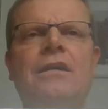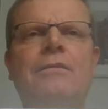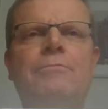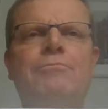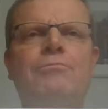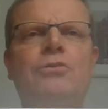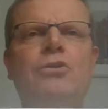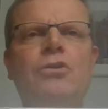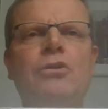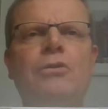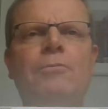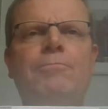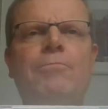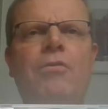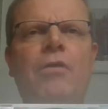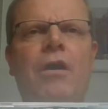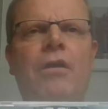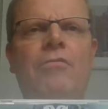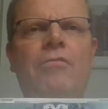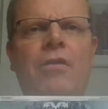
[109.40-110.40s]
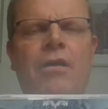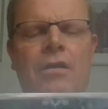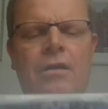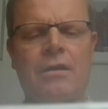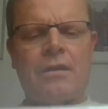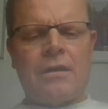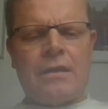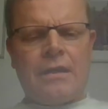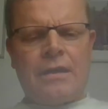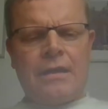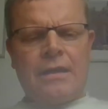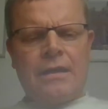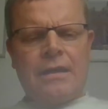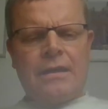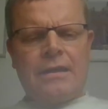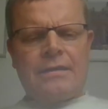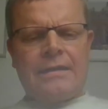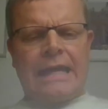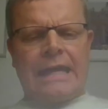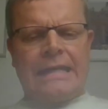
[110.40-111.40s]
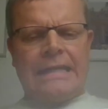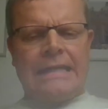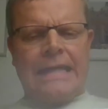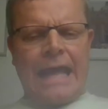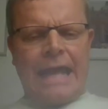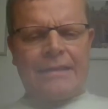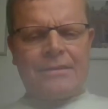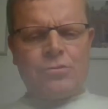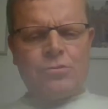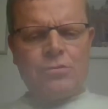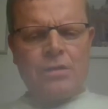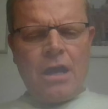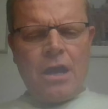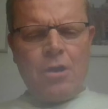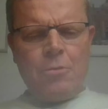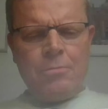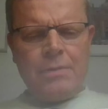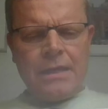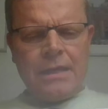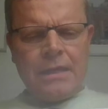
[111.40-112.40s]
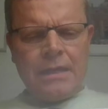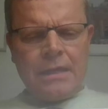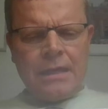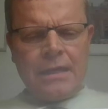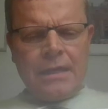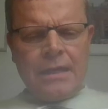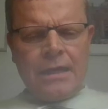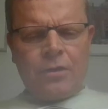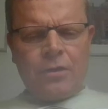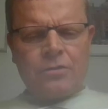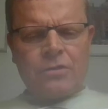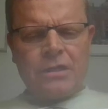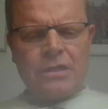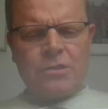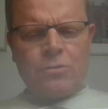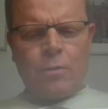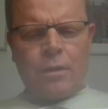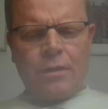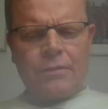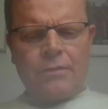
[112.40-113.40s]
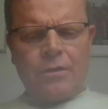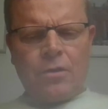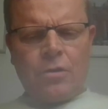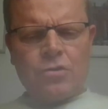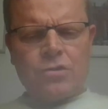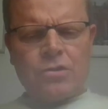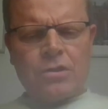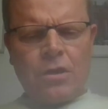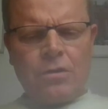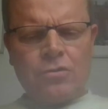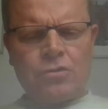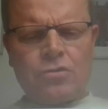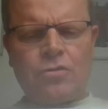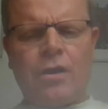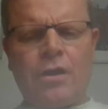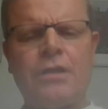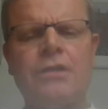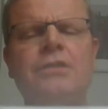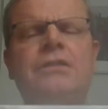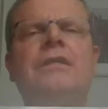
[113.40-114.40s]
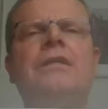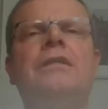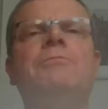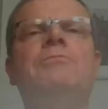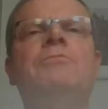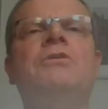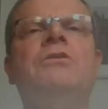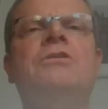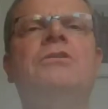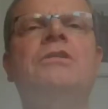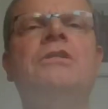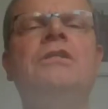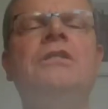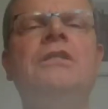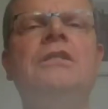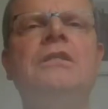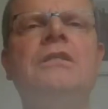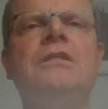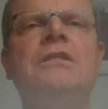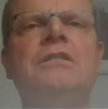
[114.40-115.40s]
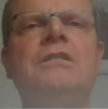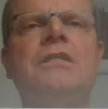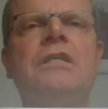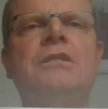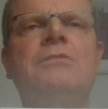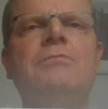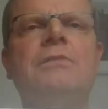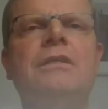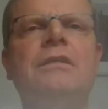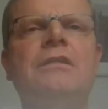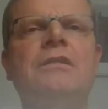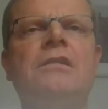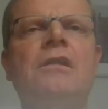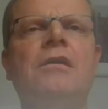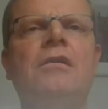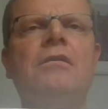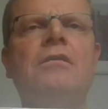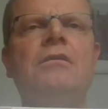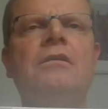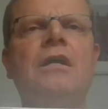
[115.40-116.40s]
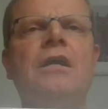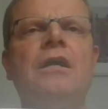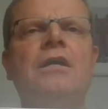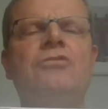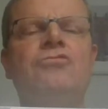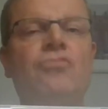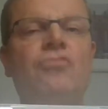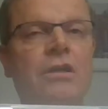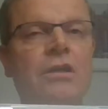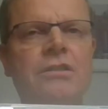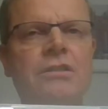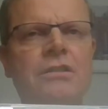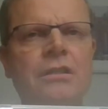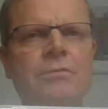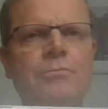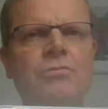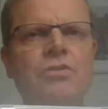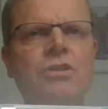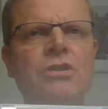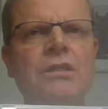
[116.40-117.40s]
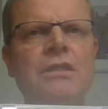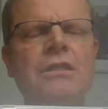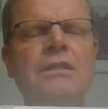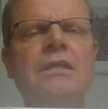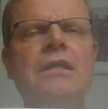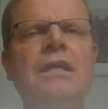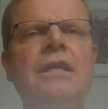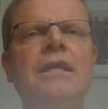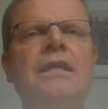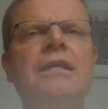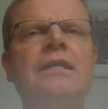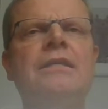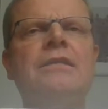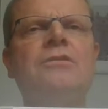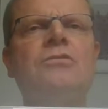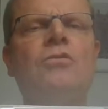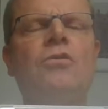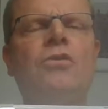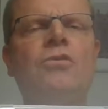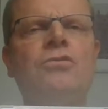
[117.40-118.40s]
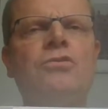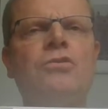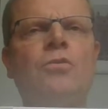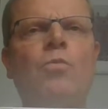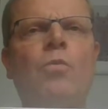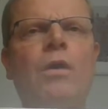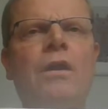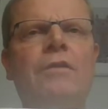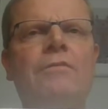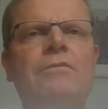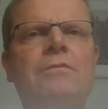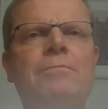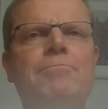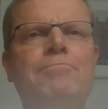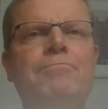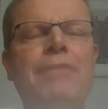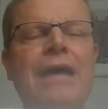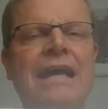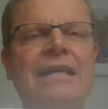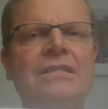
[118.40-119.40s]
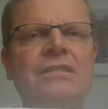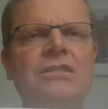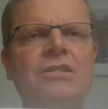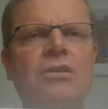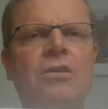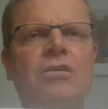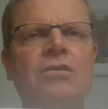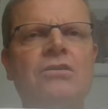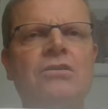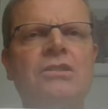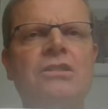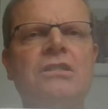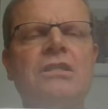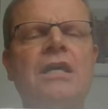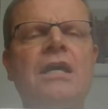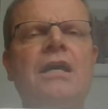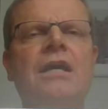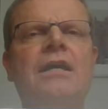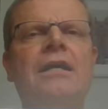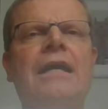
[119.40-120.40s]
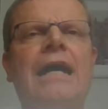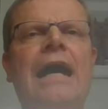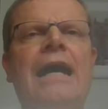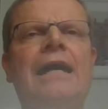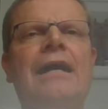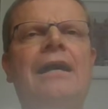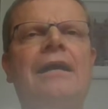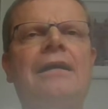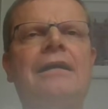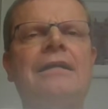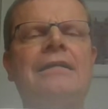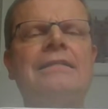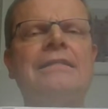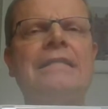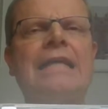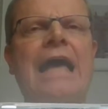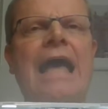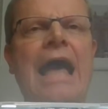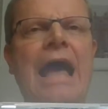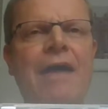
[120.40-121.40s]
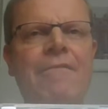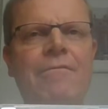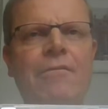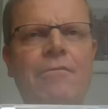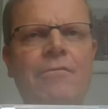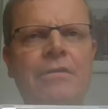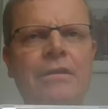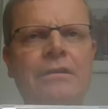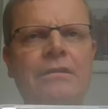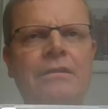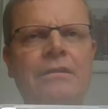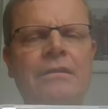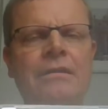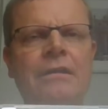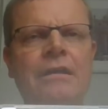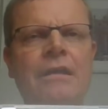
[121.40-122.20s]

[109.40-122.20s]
pure prog rock. They Get to Know Me. On this one also Trust in the Machine, 6 minutes long. Trust in the Machine is also one of the best songs Kayak has ever written.